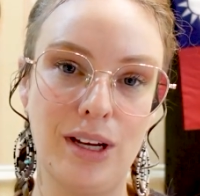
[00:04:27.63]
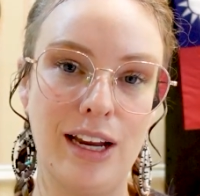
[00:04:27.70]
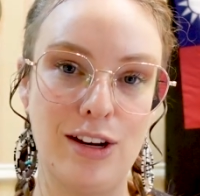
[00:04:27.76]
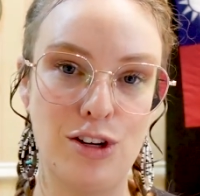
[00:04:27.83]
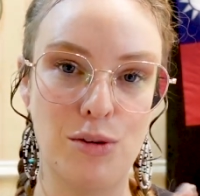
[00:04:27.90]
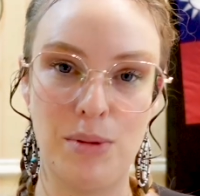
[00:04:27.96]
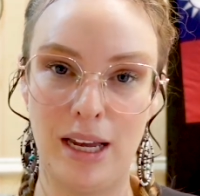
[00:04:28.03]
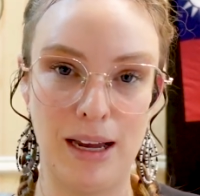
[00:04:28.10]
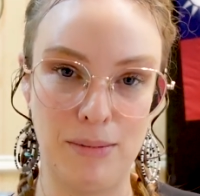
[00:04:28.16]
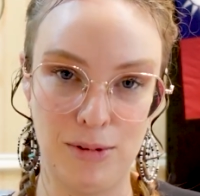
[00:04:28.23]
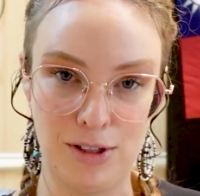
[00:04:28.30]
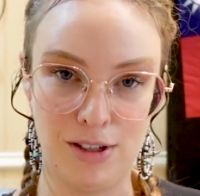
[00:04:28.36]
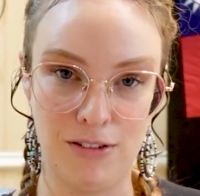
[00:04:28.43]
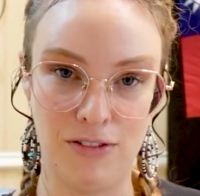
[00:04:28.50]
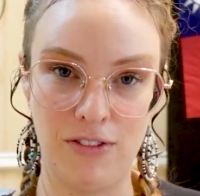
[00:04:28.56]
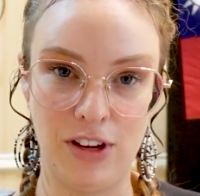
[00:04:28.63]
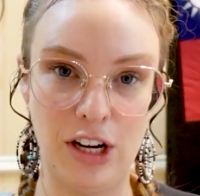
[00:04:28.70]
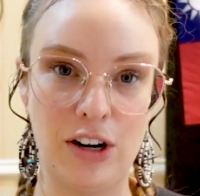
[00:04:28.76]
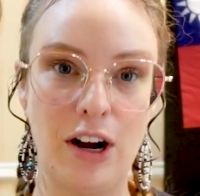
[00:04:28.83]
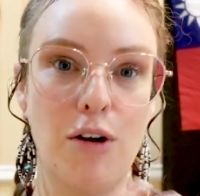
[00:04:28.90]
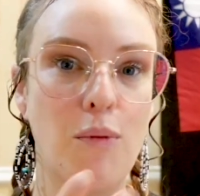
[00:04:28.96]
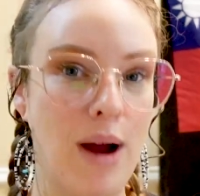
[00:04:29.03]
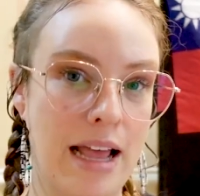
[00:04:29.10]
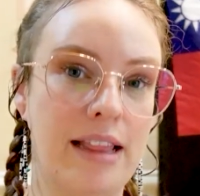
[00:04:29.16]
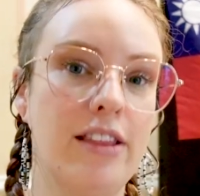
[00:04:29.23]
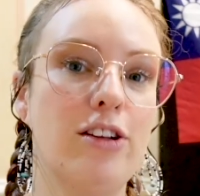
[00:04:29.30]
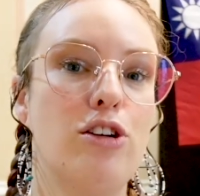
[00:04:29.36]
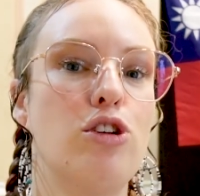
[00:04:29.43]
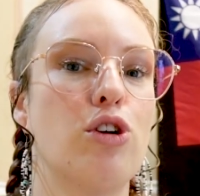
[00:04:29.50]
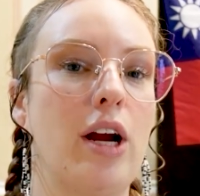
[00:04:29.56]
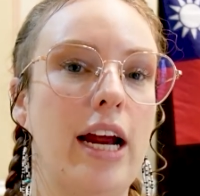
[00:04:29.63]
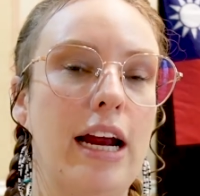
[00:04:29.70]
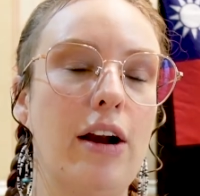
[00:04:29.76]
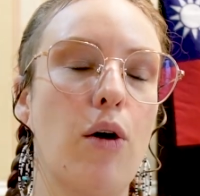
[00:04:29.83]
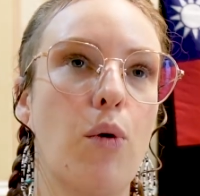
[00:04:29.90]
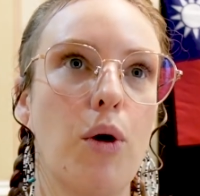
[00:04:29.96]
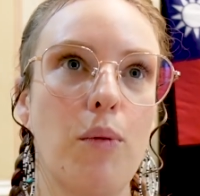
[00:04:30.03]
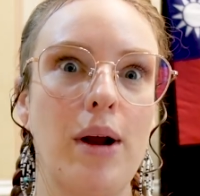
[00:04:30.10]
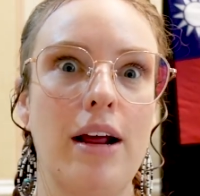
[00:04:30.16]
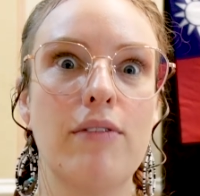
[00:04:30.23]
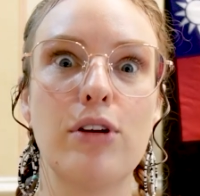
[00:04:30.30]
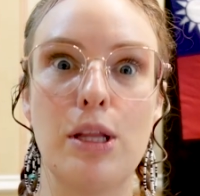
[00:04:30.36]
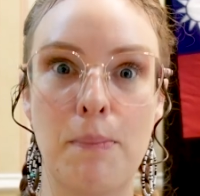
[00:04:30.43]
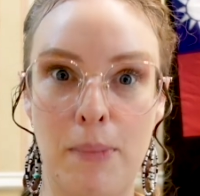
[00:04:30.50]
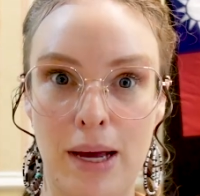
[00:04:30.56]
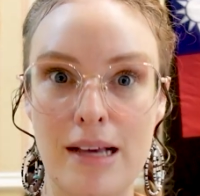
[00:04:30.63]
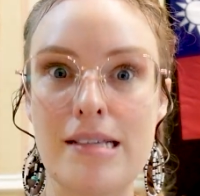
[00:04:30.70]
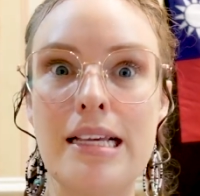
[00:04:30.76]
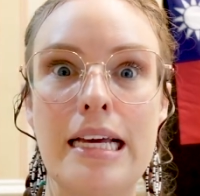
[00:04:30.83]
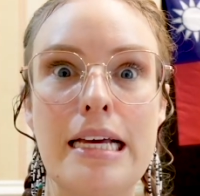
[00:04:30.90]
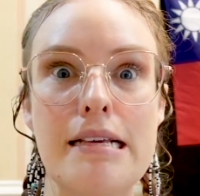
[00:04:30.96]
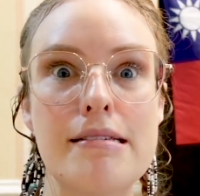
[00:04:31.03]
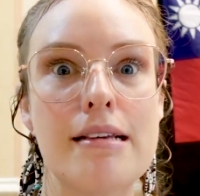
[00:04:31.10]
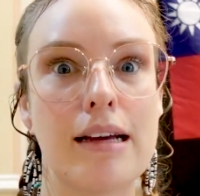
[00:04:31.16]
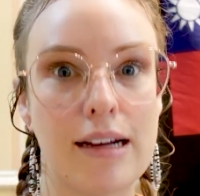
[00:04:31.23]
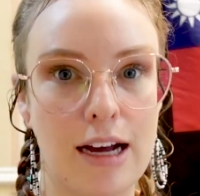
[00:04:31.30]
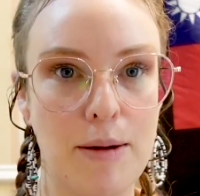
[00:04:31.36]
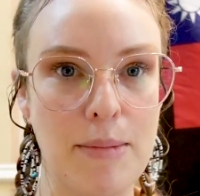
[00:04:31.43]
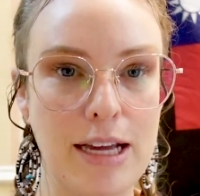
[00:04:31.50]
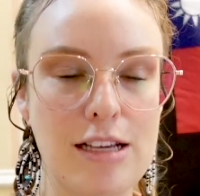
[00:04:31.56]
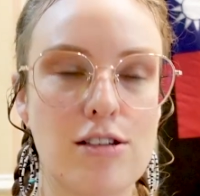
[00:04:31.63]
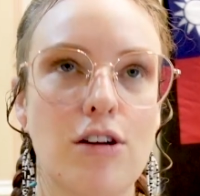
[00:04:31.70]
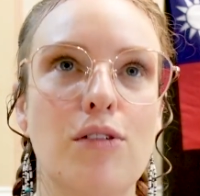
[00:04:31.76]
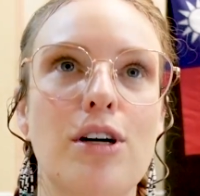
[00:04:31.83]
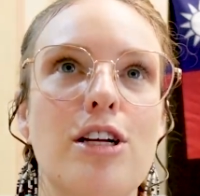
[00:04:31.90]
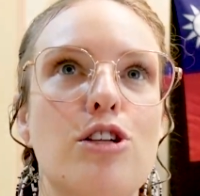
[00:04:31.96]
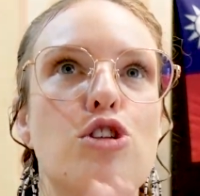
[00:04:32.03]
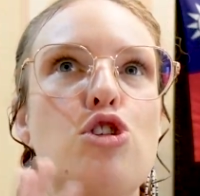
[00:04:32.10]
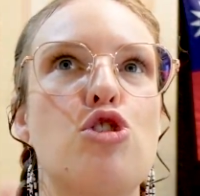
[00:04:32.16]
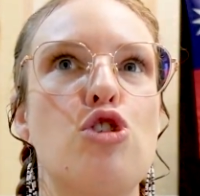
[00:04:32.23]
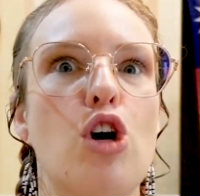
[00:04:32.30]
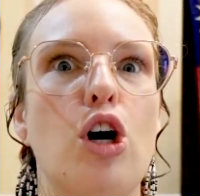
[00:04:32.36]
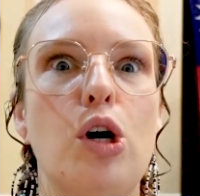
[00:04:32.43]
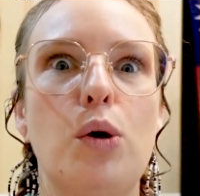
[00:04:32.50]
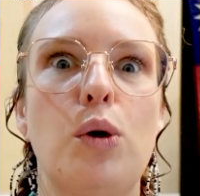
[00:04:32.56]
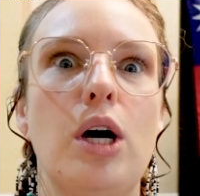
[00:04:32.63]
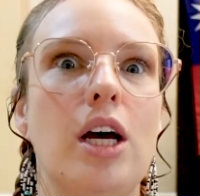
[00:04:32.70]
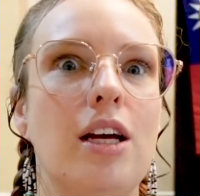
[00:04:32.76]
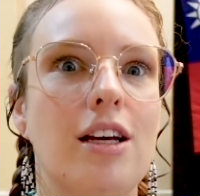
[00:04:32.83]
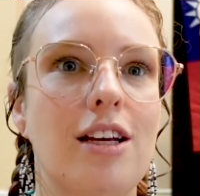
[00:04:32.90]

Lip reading: and you'll be able to figure out when the train or whenever the bus is coming. So